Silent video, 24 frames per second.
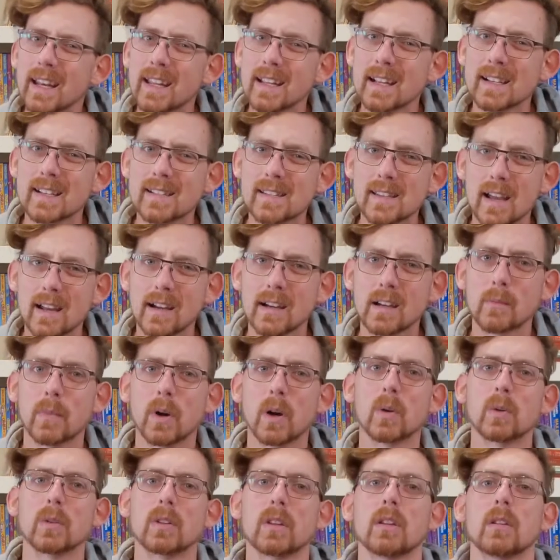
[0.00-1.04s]
excited
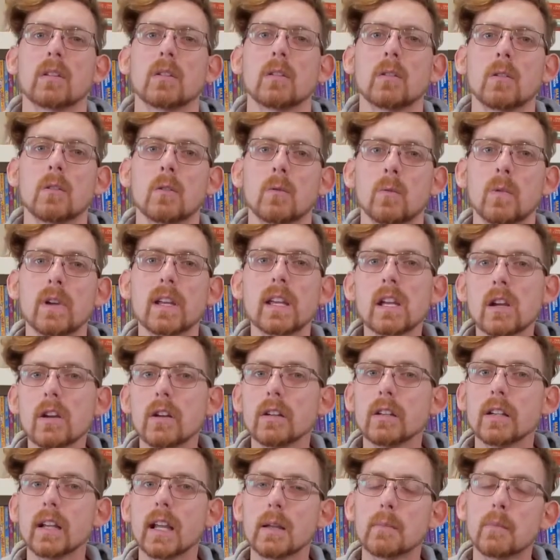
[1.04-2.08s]
about, we can
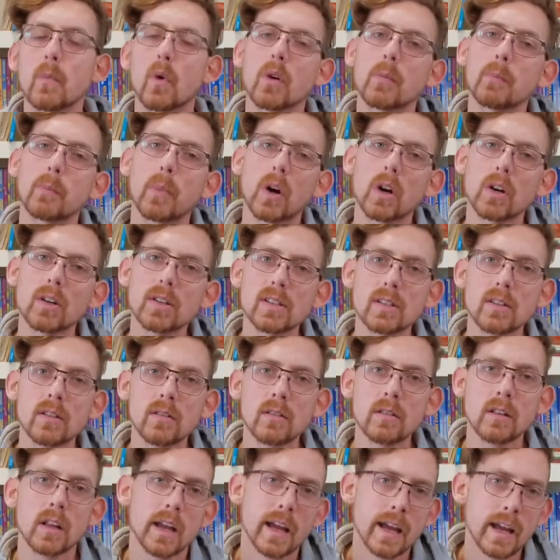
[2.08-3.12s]
create more
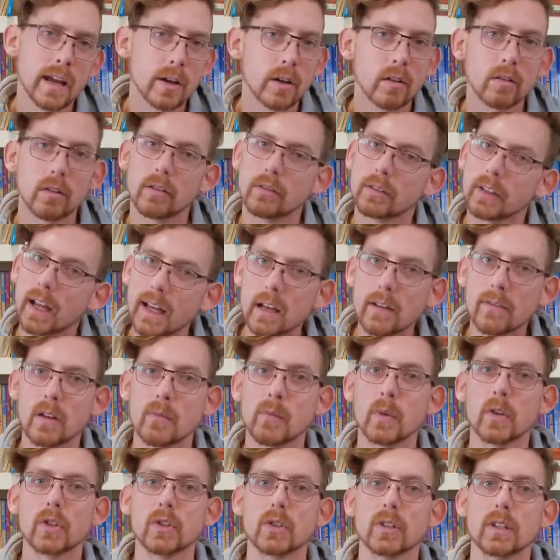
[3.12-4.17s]
personal, creative
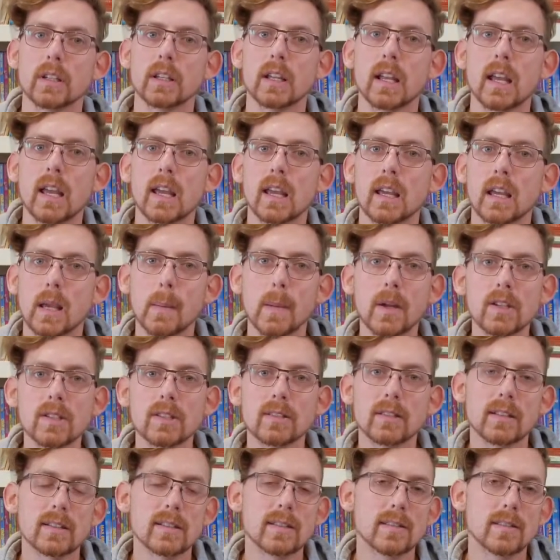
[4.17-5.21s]
images
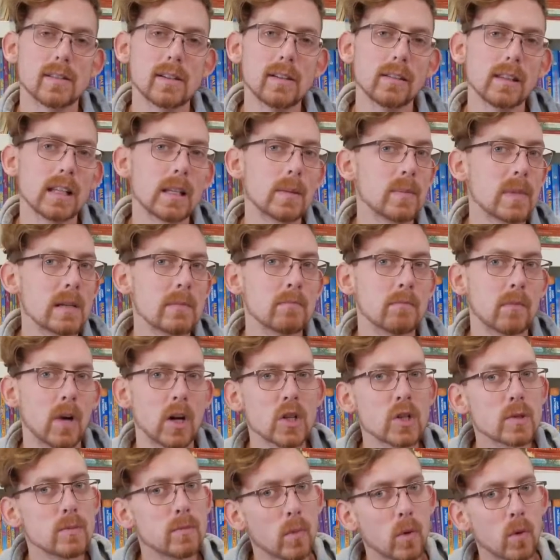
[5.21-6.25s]
that certainly mean
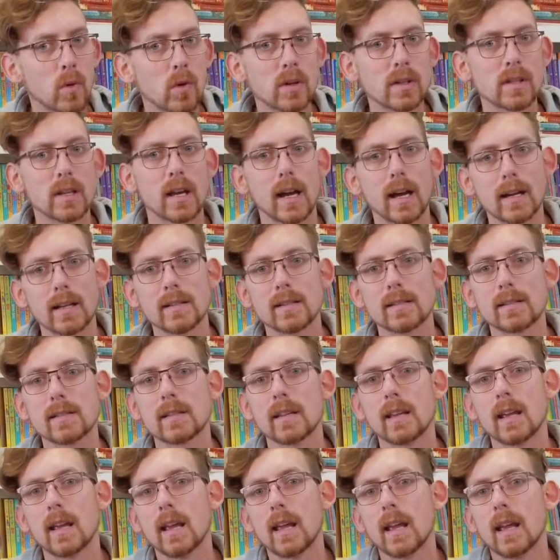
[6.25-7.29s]
much more to
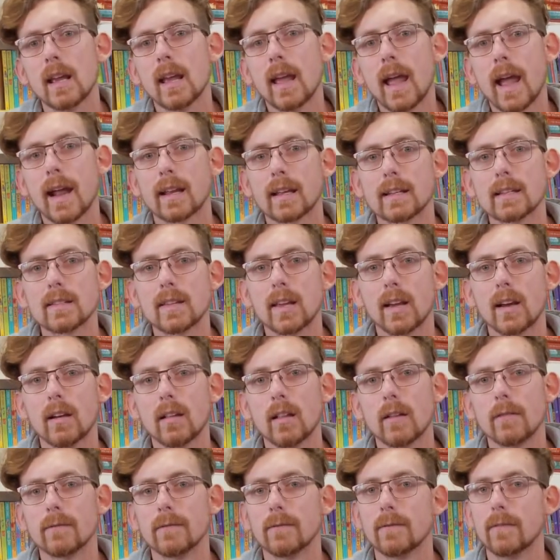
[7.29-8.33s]
us and can
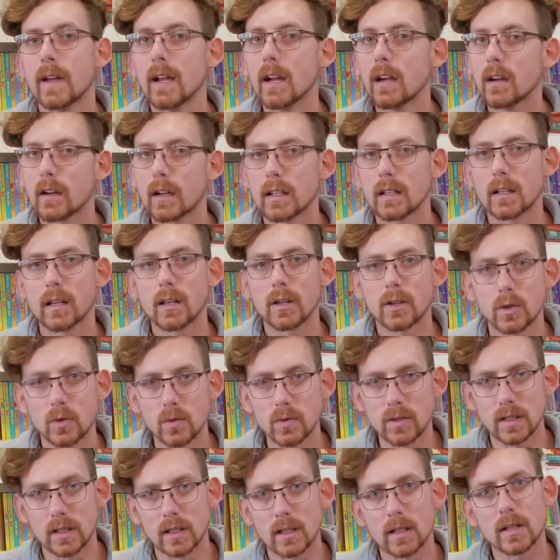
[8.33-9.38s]
tell a very
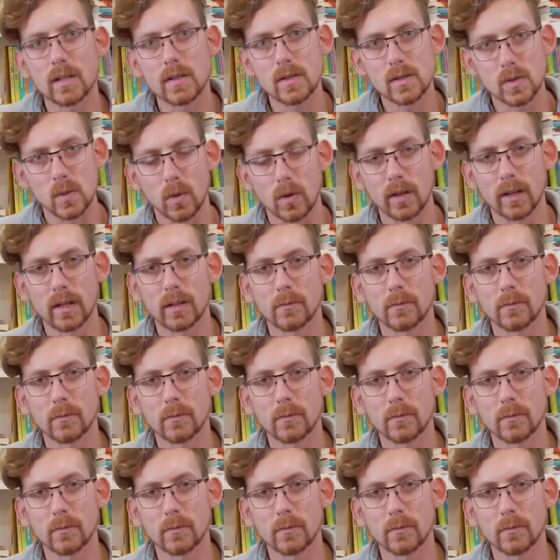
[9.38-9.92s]
unique story.